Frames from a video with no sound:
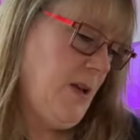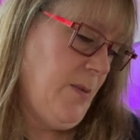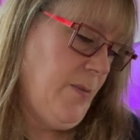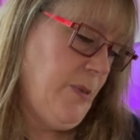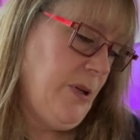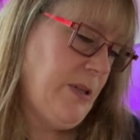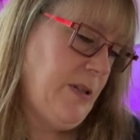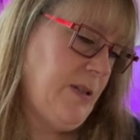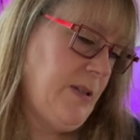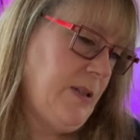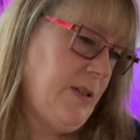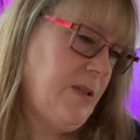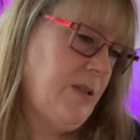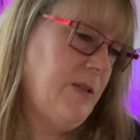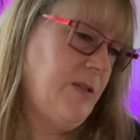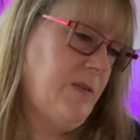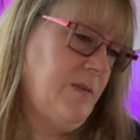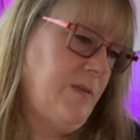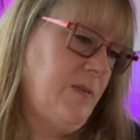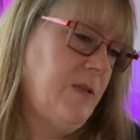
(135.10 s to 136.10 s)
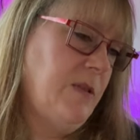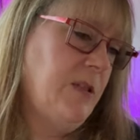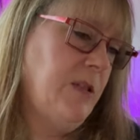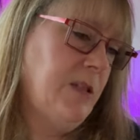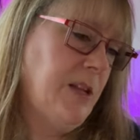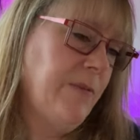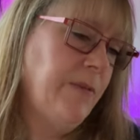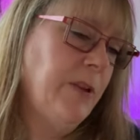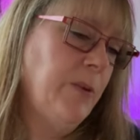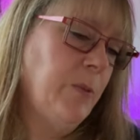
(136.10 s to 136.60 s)
but it's you
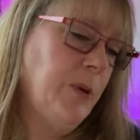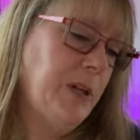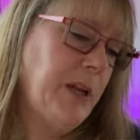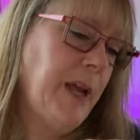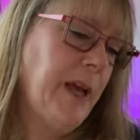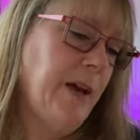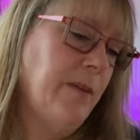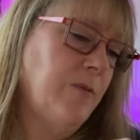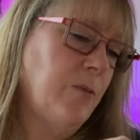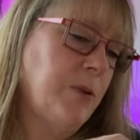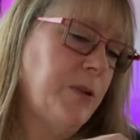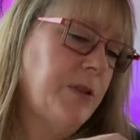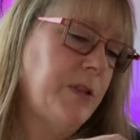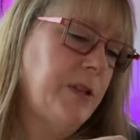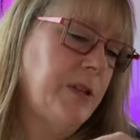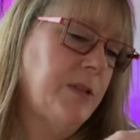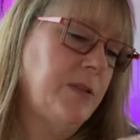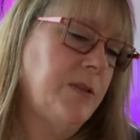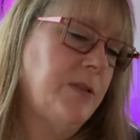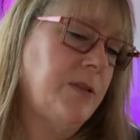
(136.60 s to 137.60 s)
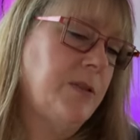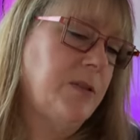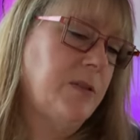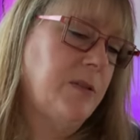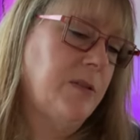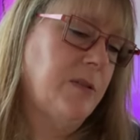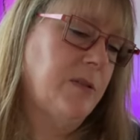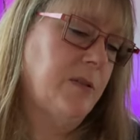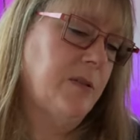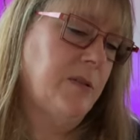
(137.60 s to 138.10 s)
definitely want to have one of
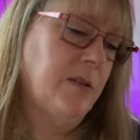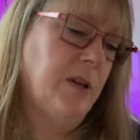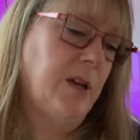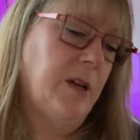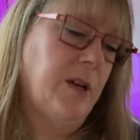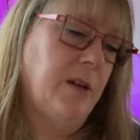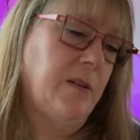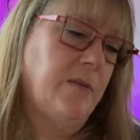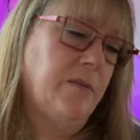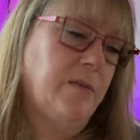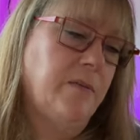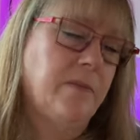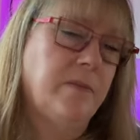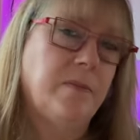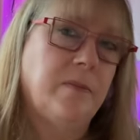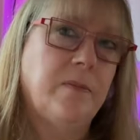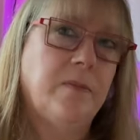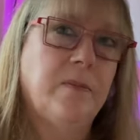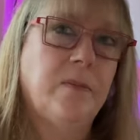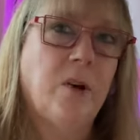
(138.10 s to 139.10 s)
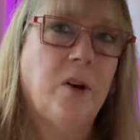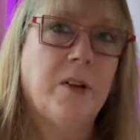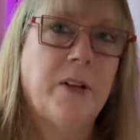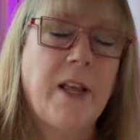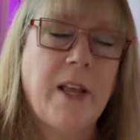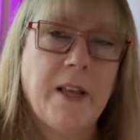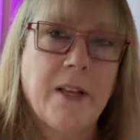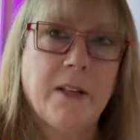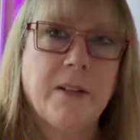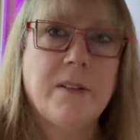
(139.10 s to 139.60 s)
these uh, on
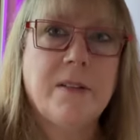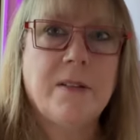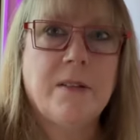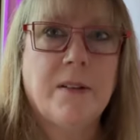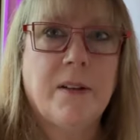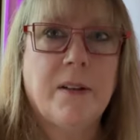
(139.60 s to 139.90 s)
hand